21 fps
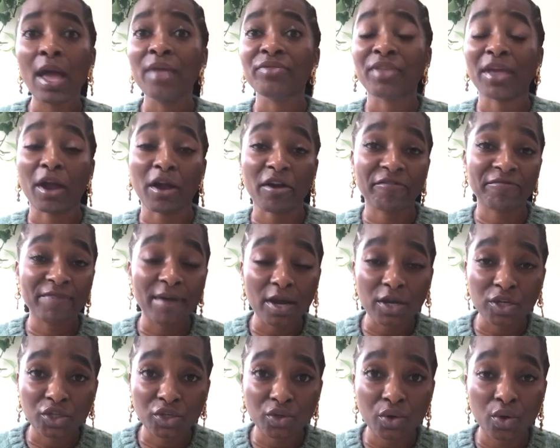They are
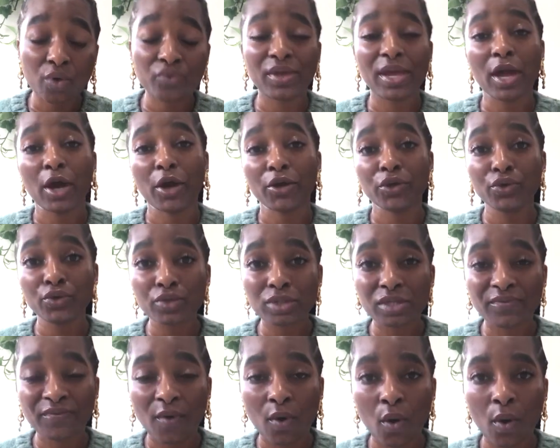functional, they are
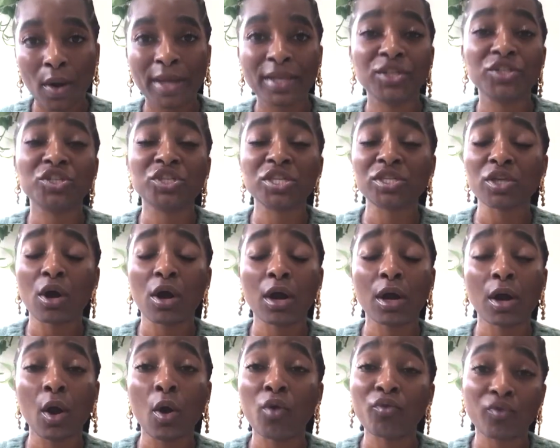useful, and just
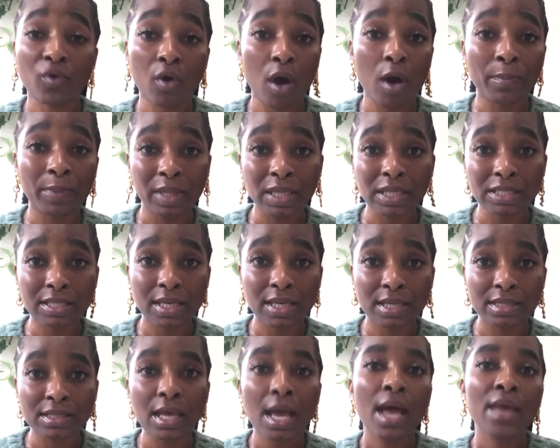are overall
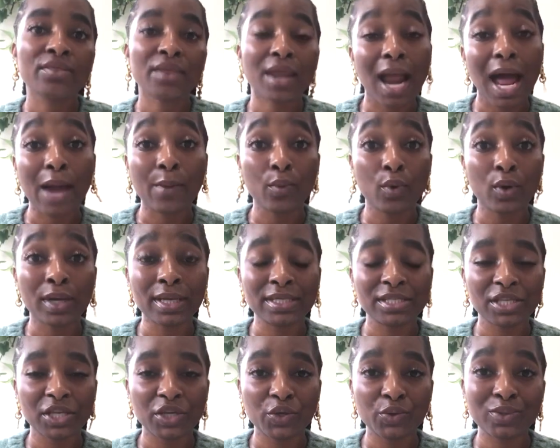pieces that I will
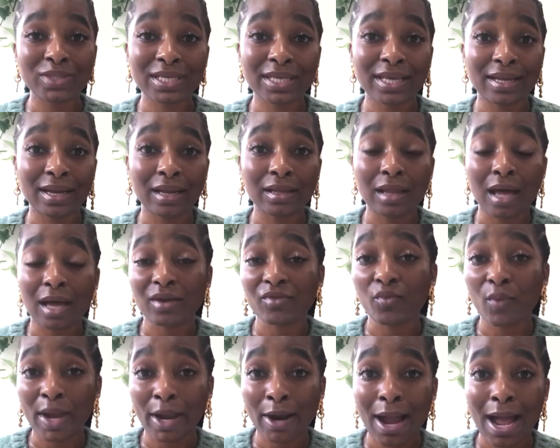continue to get a lot
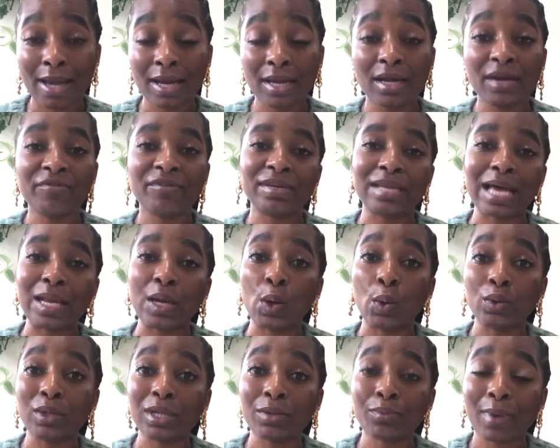of wear out of, not
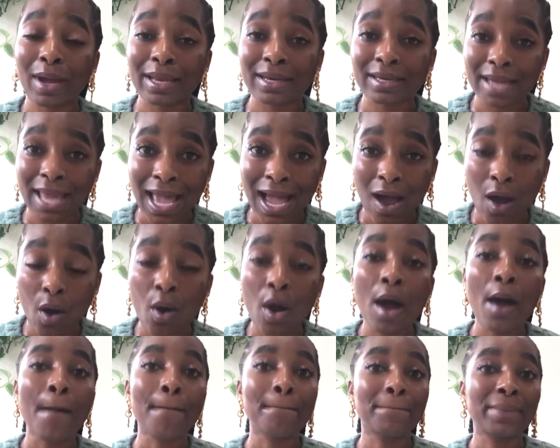only right now,
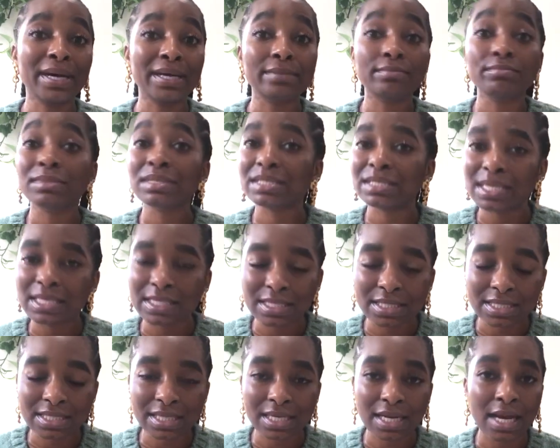but
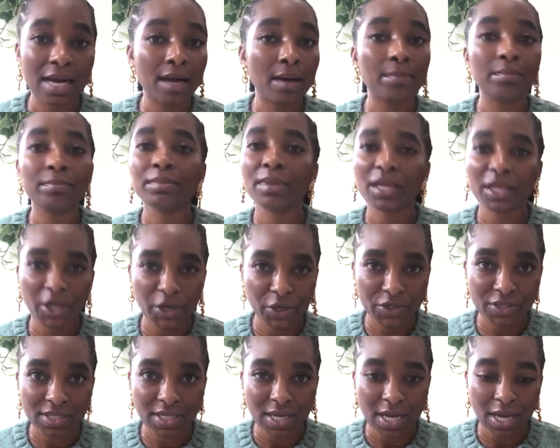seasons to come,
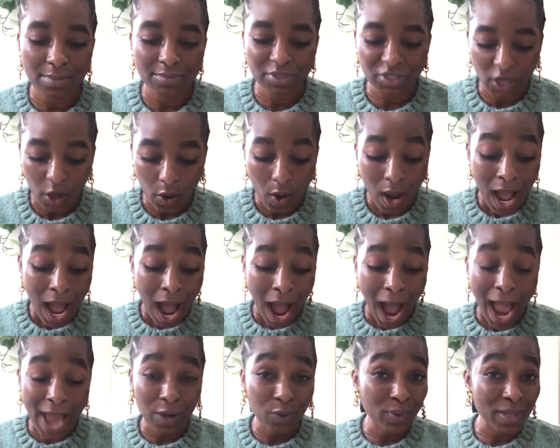years to come. So
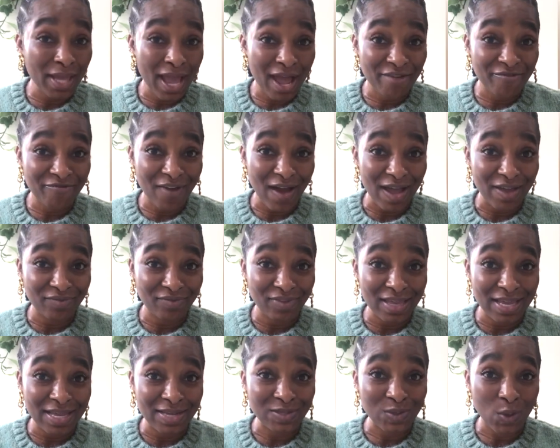I only have 5
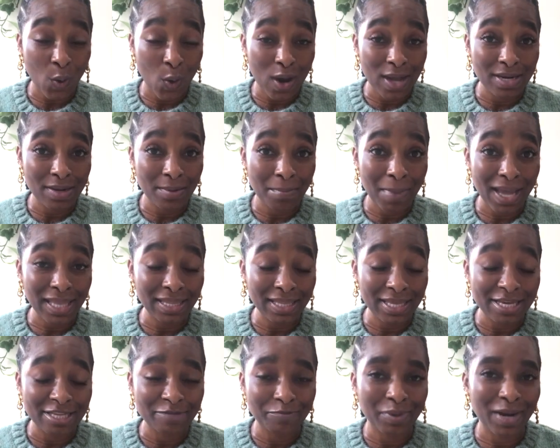things on my
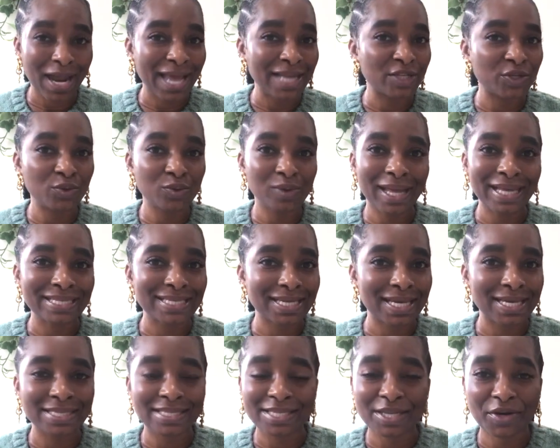list, but I do like to
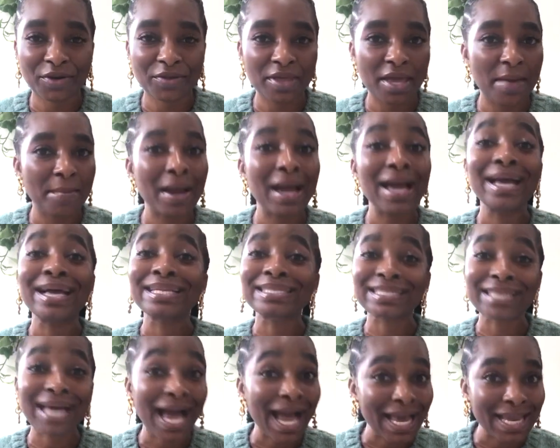consider them
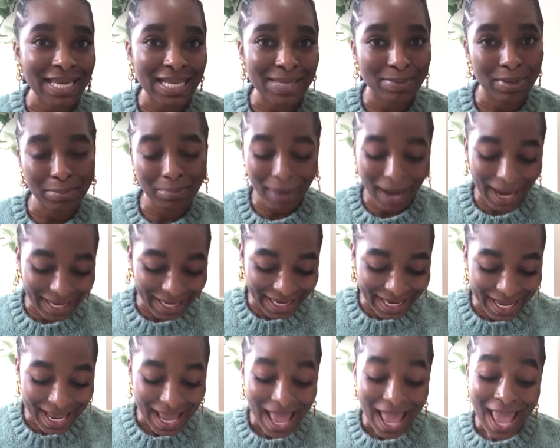tiny but
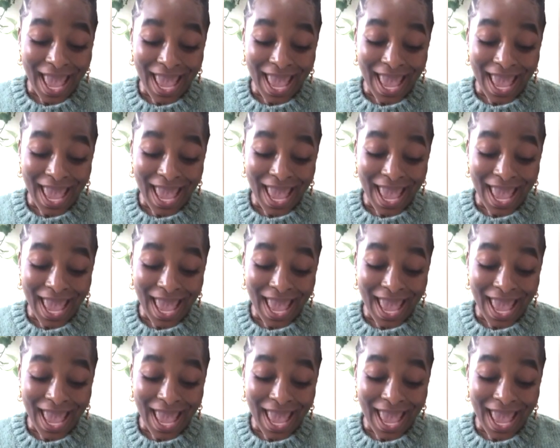mighty.